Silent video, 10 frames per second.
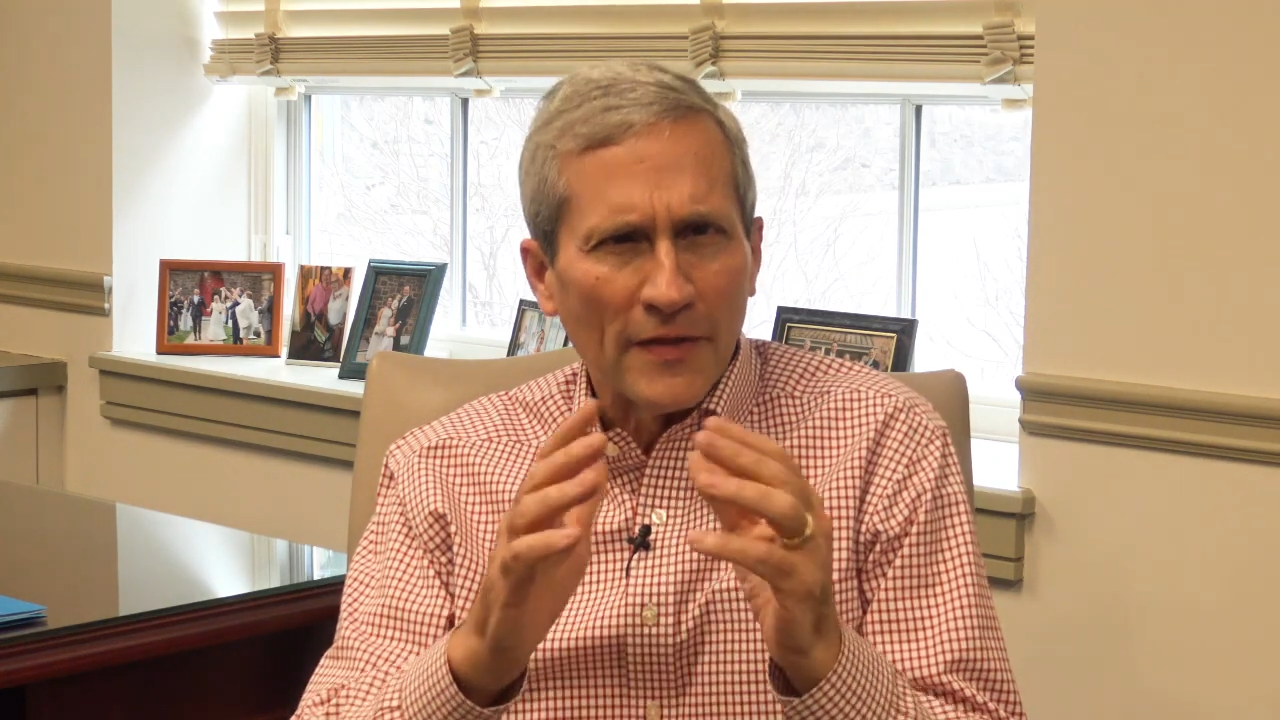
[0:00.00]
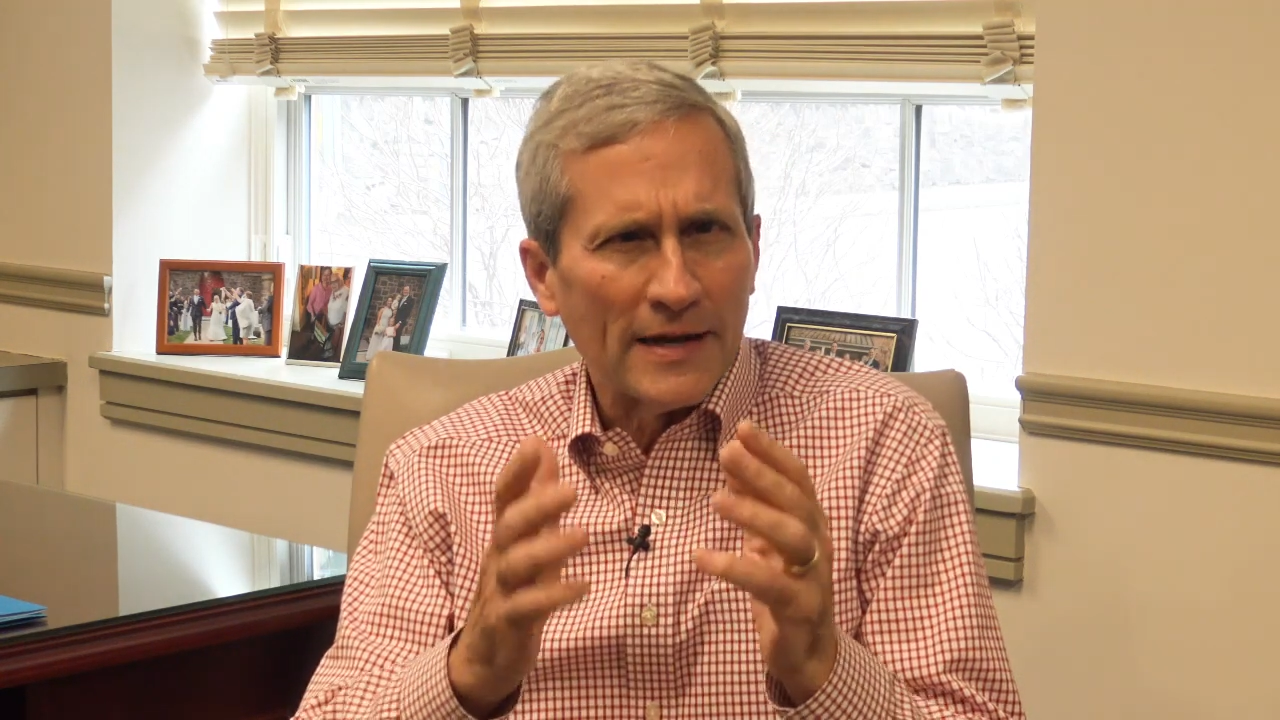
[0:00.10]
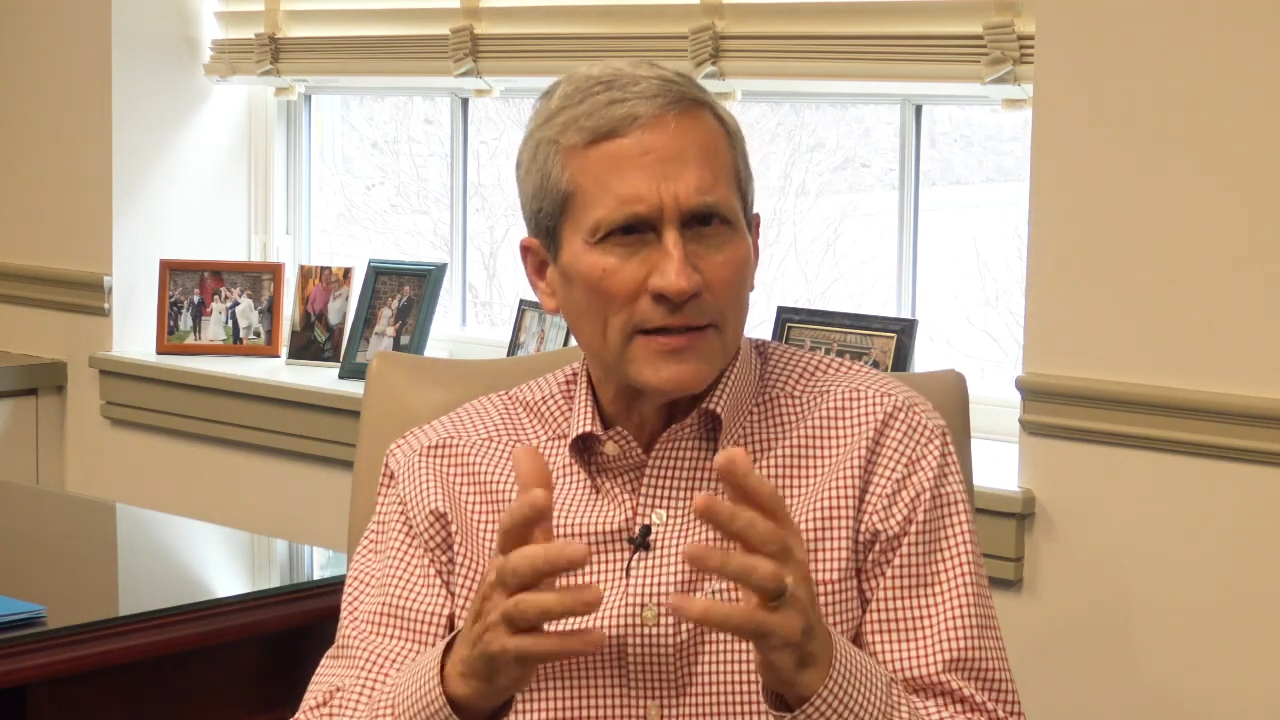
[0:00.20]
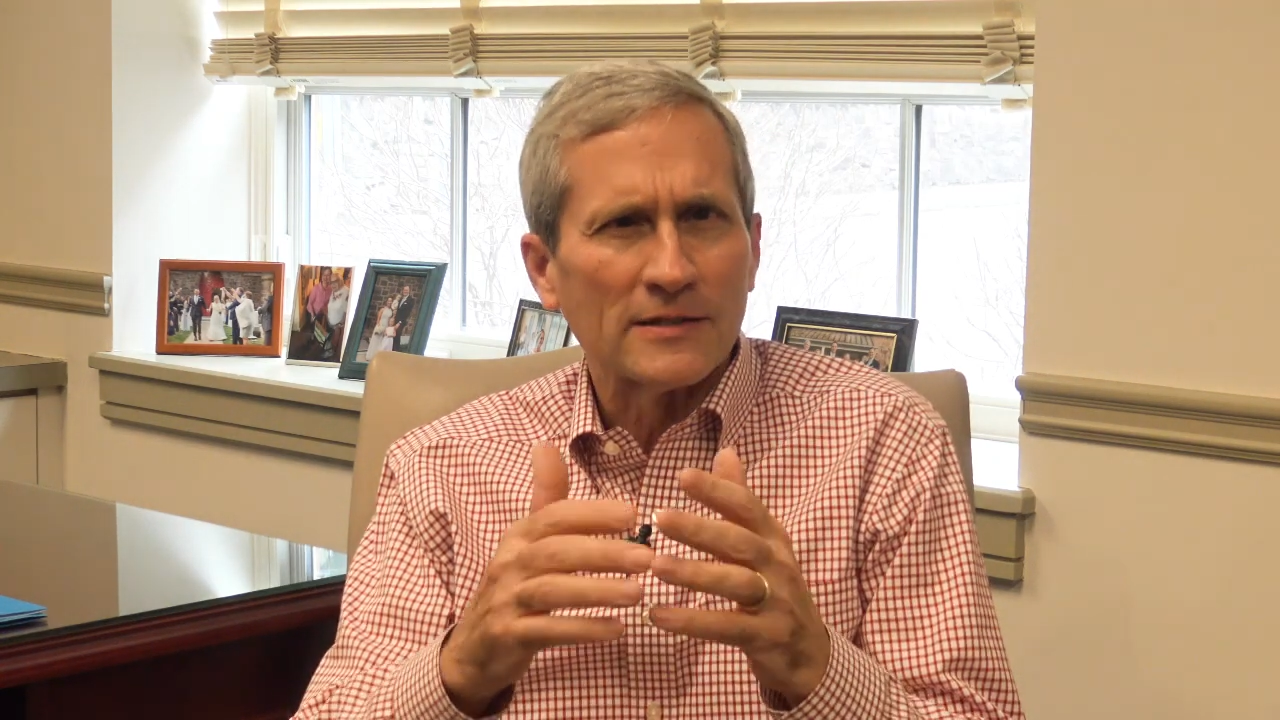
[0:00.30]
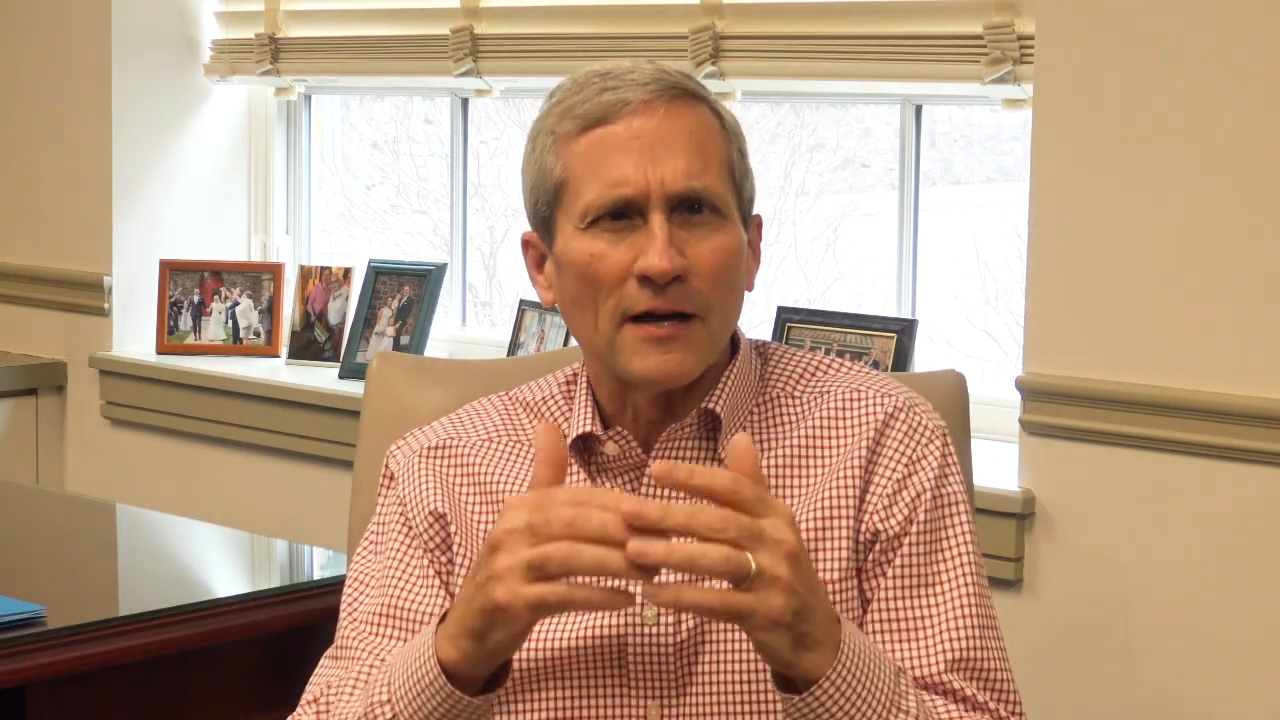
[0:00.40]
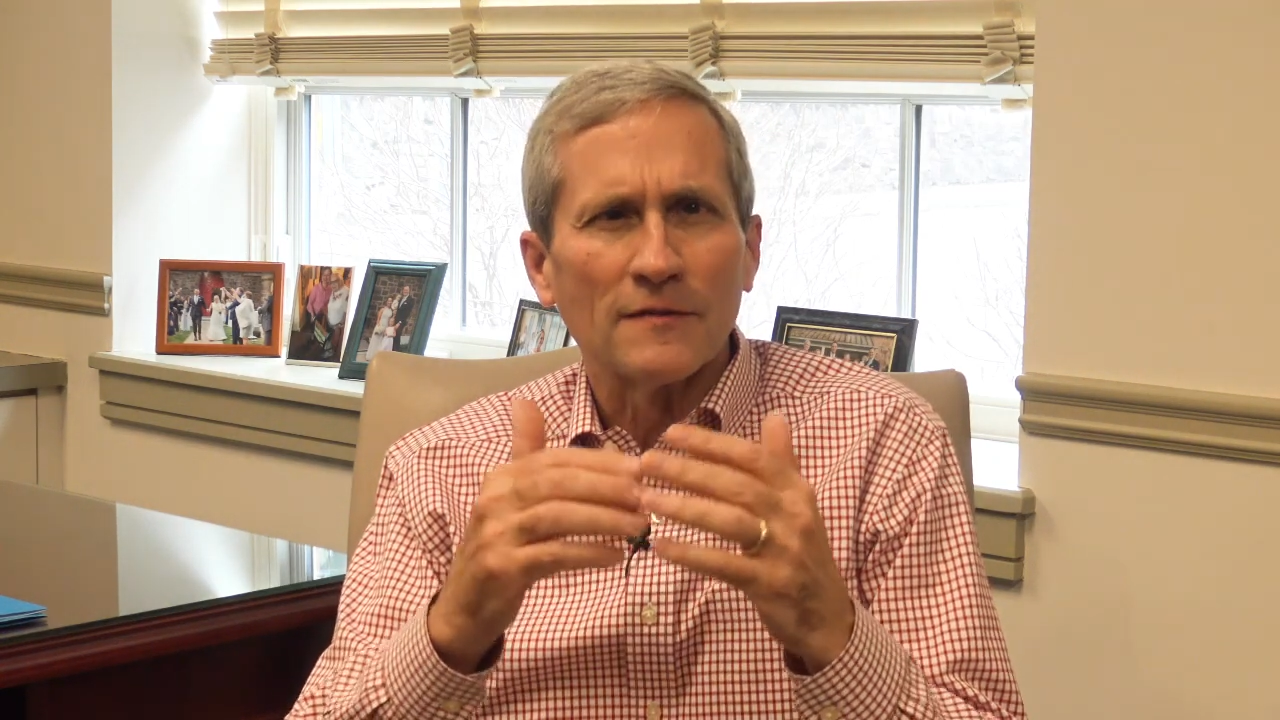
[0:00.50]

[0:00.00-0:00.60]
that has